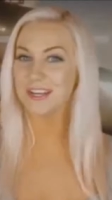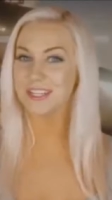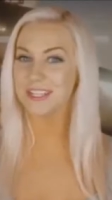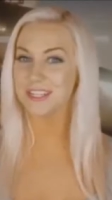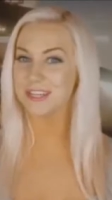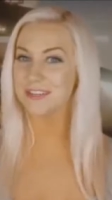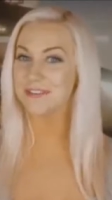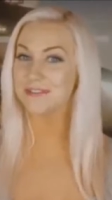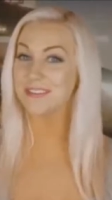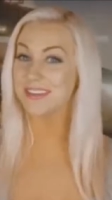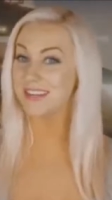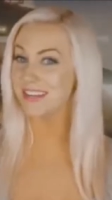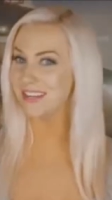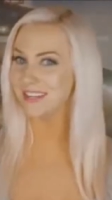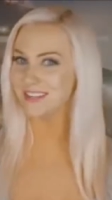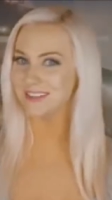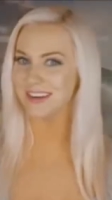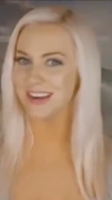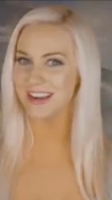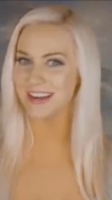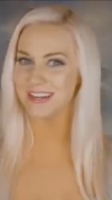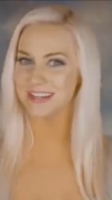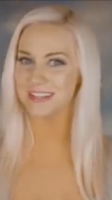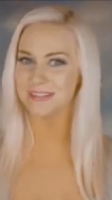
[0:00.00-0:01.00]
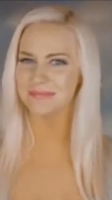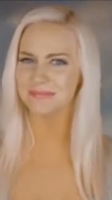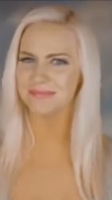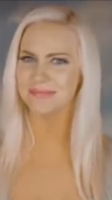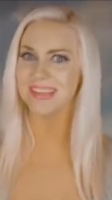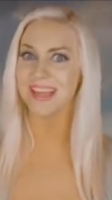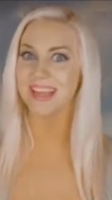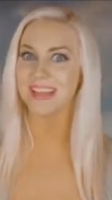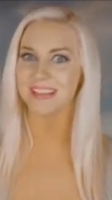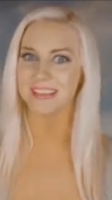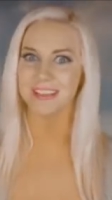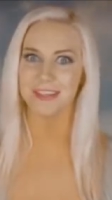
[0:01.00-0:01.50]
Good luck to you, Nilerator.
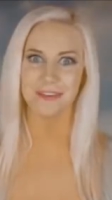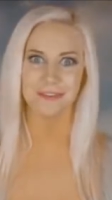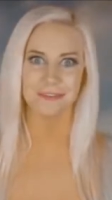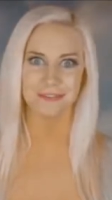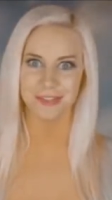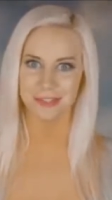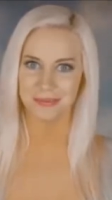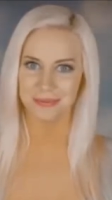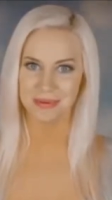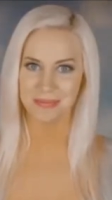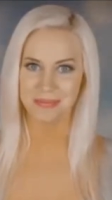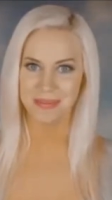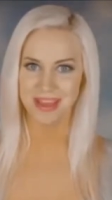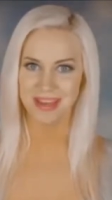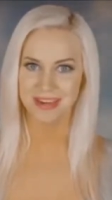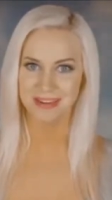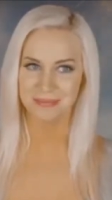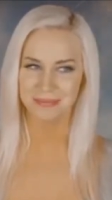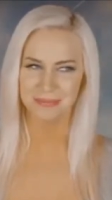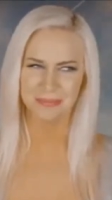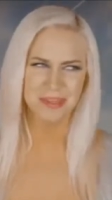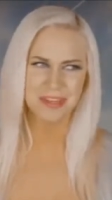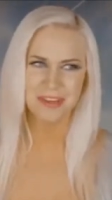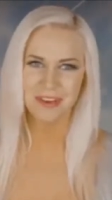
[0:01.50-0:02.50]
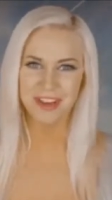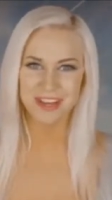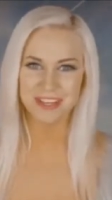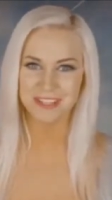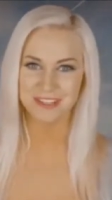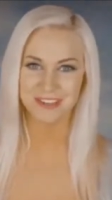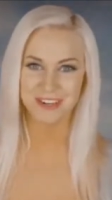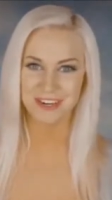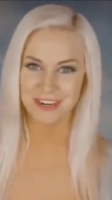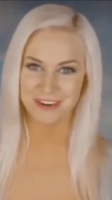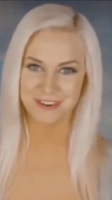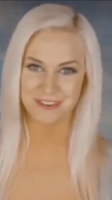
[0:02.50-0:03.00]
I love German men, but you
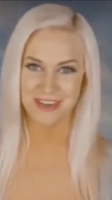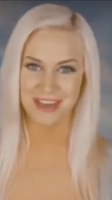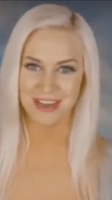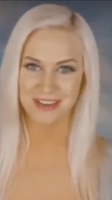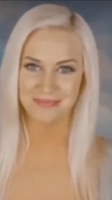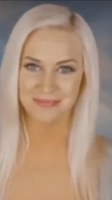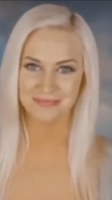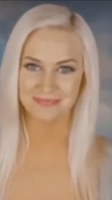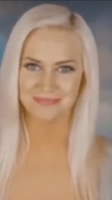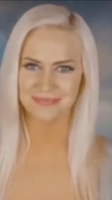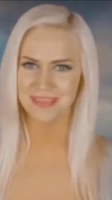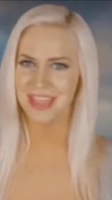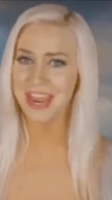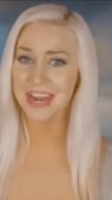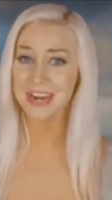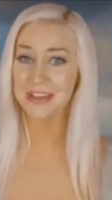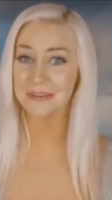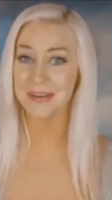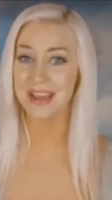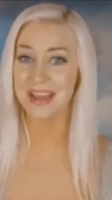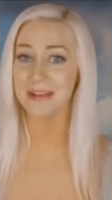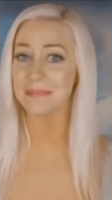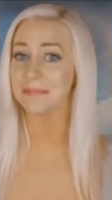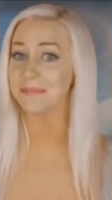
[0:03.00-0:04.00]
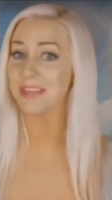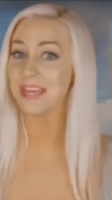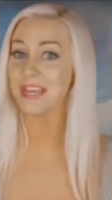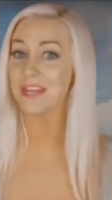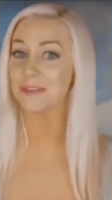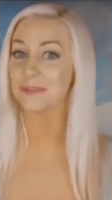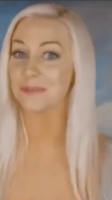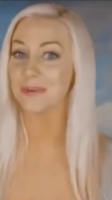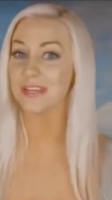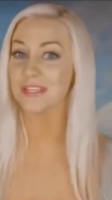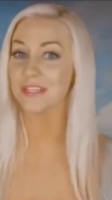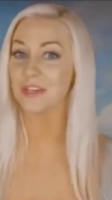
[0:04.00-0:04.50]
guys already know that. Anyway,
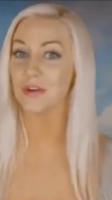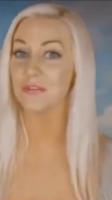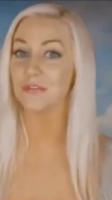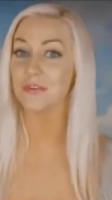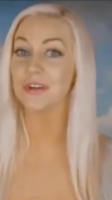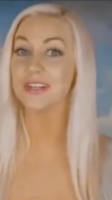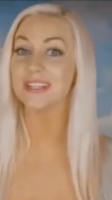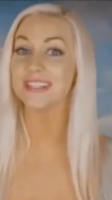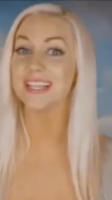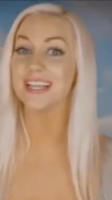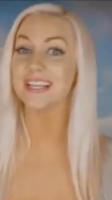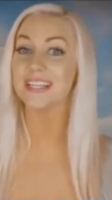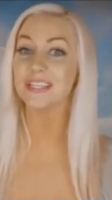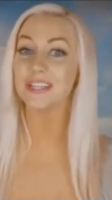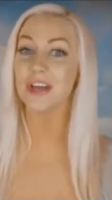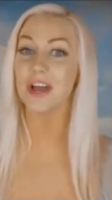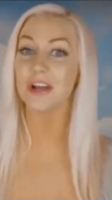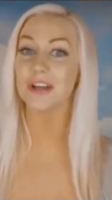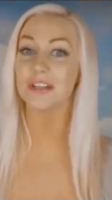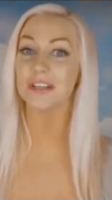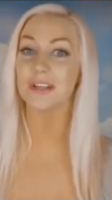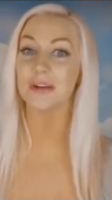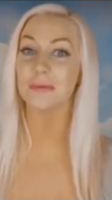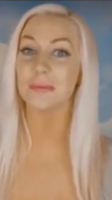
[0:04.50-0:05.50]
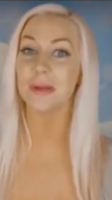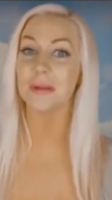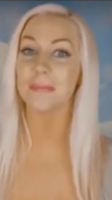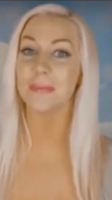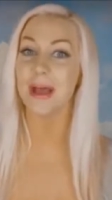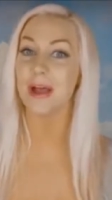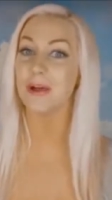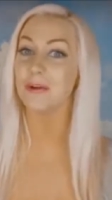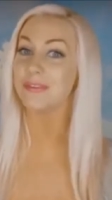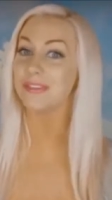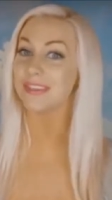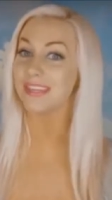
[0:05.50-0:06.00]
E3 is over. Let's talk a little bit
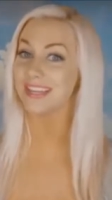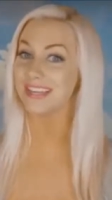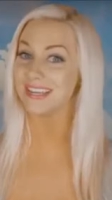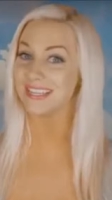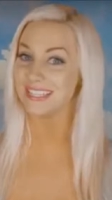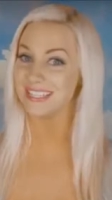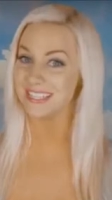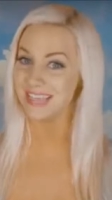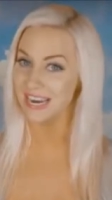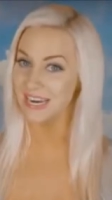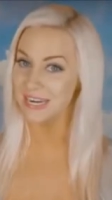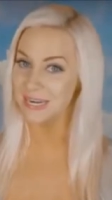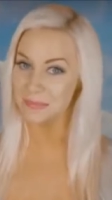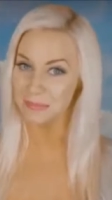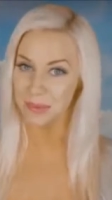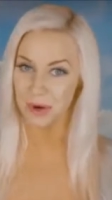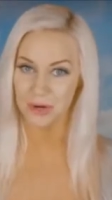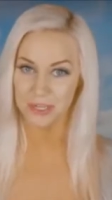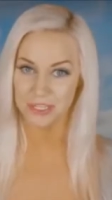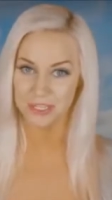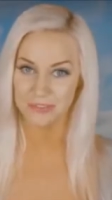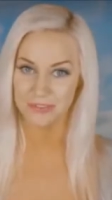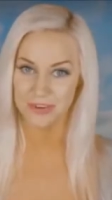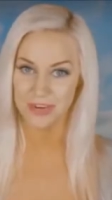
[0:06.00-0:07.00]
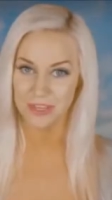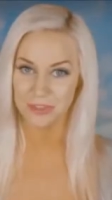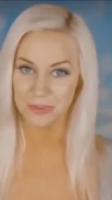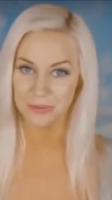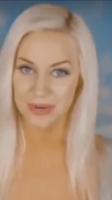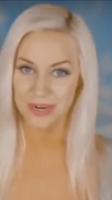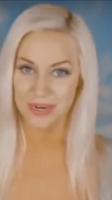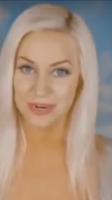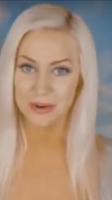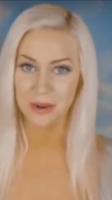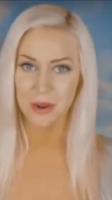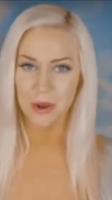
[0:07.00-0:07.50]
about the exciting parts of
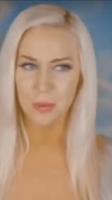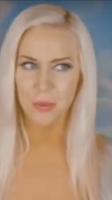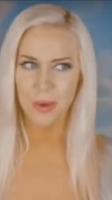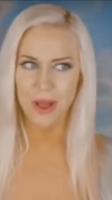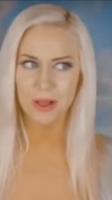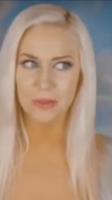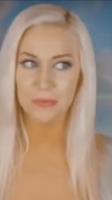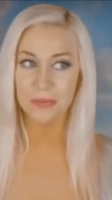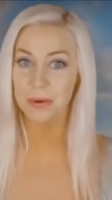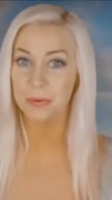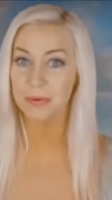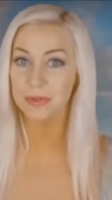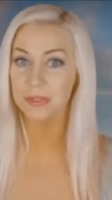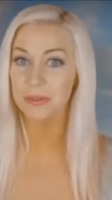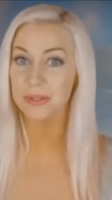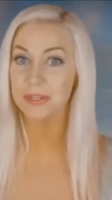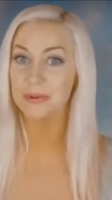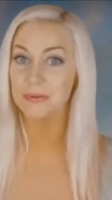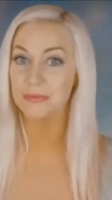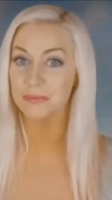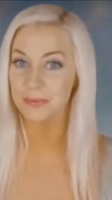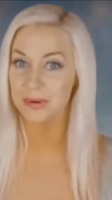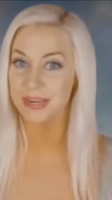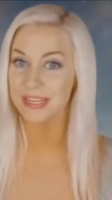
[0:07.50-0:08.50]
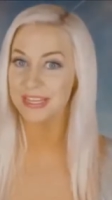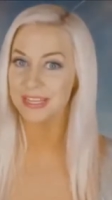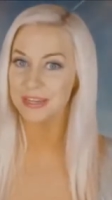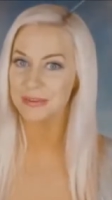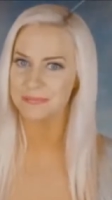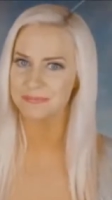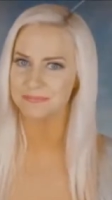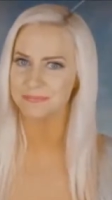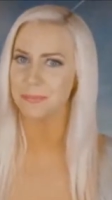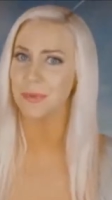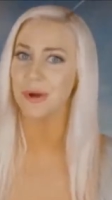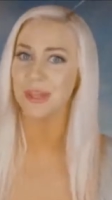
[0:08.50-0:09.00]
E3. Well, there was only
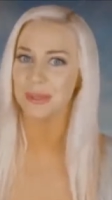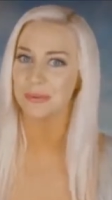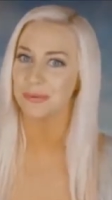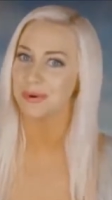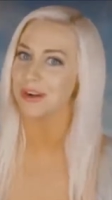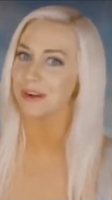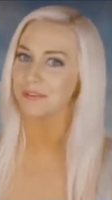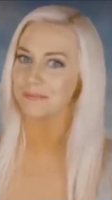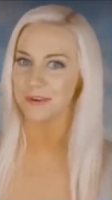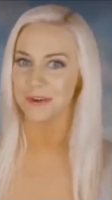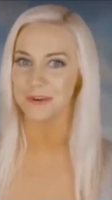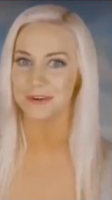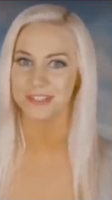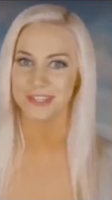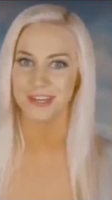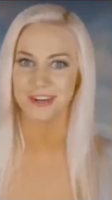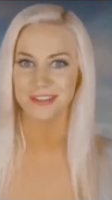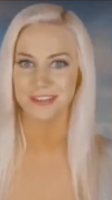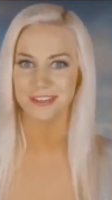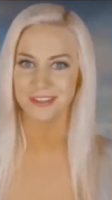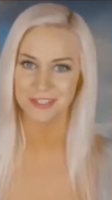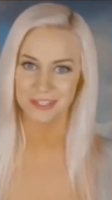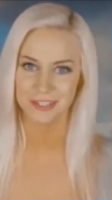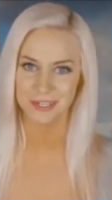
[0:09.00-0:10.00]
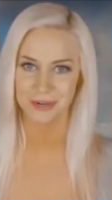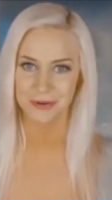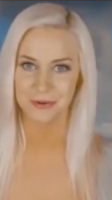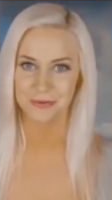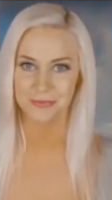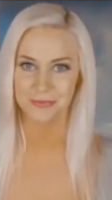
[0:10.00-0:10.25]
really one that we're going to focus on in this